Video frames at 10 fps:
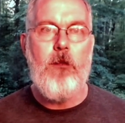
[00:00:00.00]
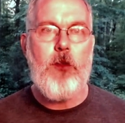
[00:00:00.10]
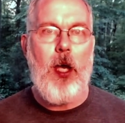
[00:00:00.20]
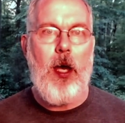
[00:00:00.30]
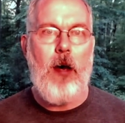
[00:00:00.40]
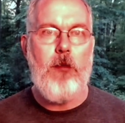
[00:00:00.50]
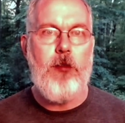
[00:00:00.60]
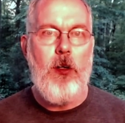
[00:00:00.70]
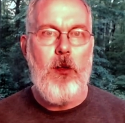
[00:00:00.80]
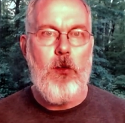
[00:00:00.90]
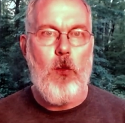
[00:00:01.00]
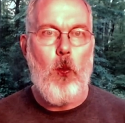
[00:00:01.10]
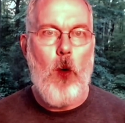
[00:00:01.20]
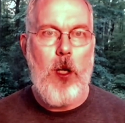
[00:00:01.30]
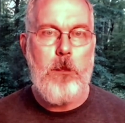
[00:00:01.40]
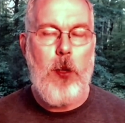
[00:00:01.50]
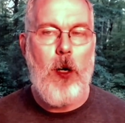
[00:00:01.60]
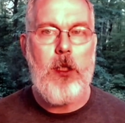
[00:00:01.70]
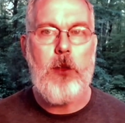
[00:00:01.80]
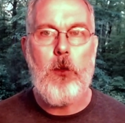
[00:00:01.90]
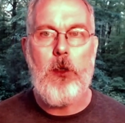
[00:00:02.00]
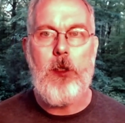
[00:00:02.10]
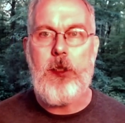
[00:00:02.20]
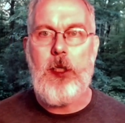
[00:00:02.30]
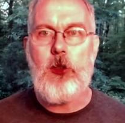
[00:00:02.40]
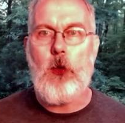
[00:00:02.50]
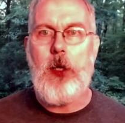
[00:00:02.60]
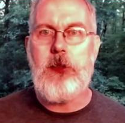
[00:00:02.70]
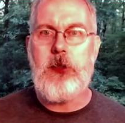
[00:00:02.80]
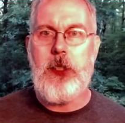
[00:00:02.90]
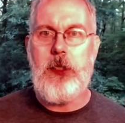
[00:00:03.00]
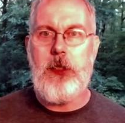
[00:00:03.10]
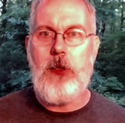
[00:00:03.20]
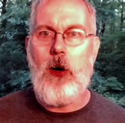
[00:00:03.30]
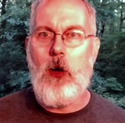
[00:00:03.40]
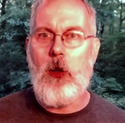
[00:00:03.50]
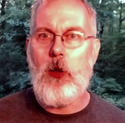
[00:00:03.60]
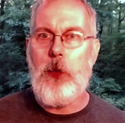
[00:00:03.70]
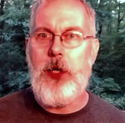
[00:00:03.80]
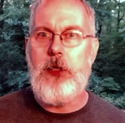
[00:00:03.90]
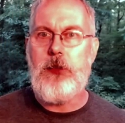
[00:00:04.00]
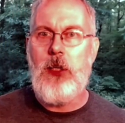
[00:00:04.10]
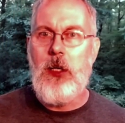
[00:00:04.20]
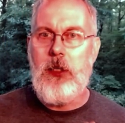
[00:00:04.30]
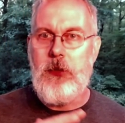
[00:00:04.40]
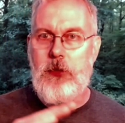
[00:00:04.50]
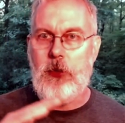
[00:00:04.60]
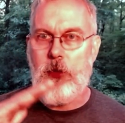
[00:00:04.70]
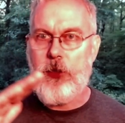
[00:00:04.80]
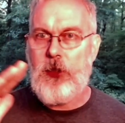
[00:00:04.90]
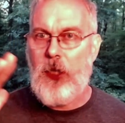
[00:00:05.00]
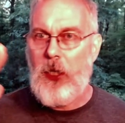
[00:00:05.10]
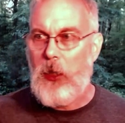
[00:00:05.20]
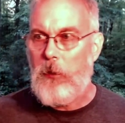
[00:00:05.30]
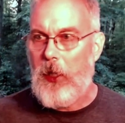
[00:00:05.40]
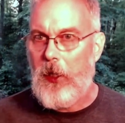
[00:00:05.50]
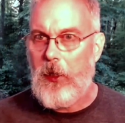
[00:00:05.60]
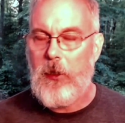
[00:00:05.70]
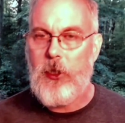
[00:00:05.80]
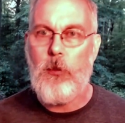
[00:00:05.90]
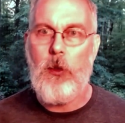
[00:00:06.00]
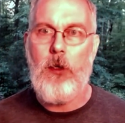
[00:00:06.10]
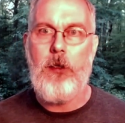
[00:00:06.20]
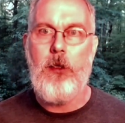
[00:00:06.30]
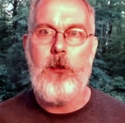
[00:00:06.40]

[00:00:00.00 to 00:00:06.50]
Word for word: to have one Pali word get translated always into the same English word.